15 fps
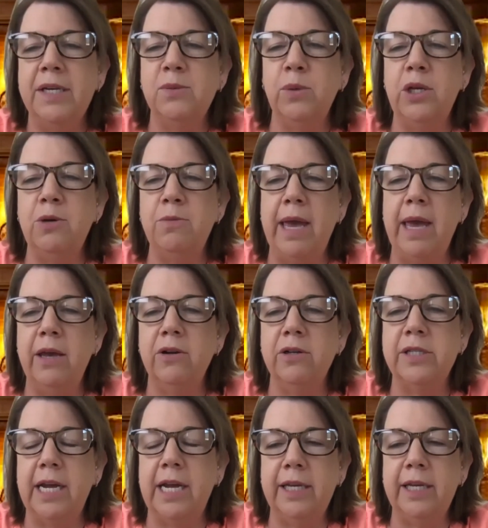when you make your
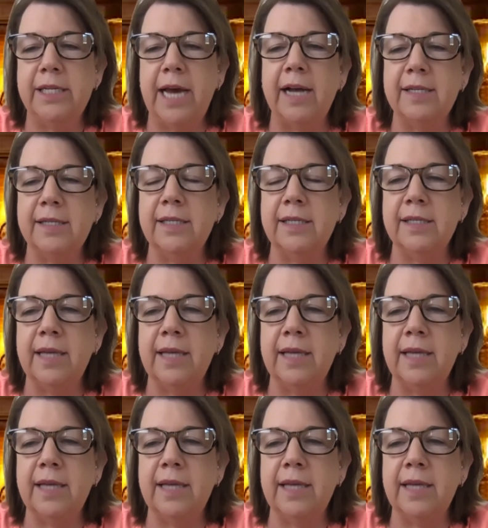daily task list,